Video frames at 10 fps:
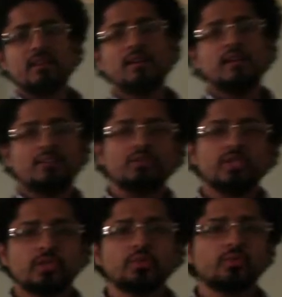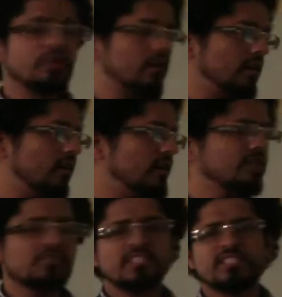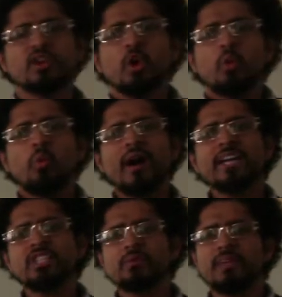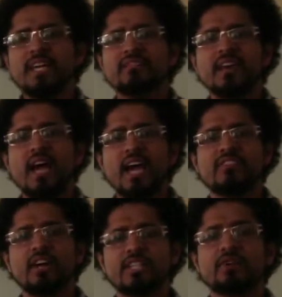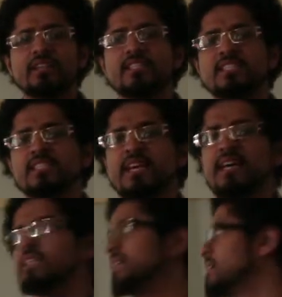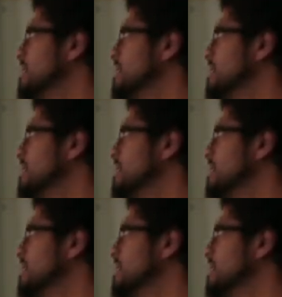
those two articles, is why should we even have contracts in society?